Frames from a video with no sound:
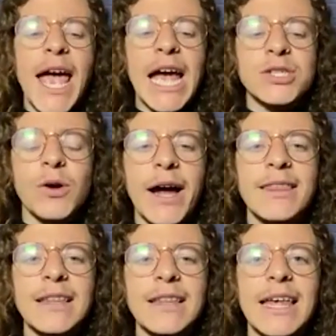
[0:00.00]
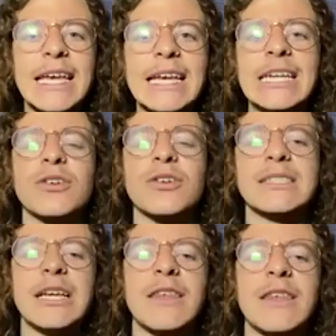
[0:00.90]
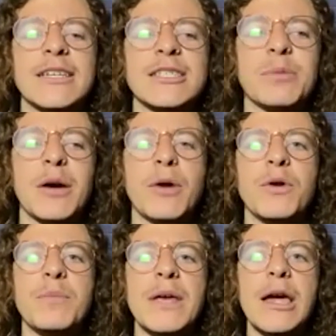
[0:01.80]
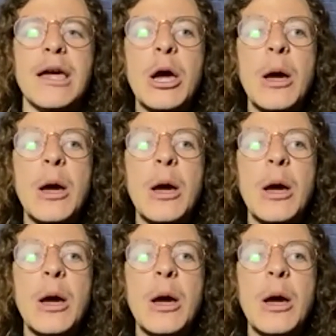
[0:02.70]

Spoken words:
And so I think like an interesting thought experiment would be,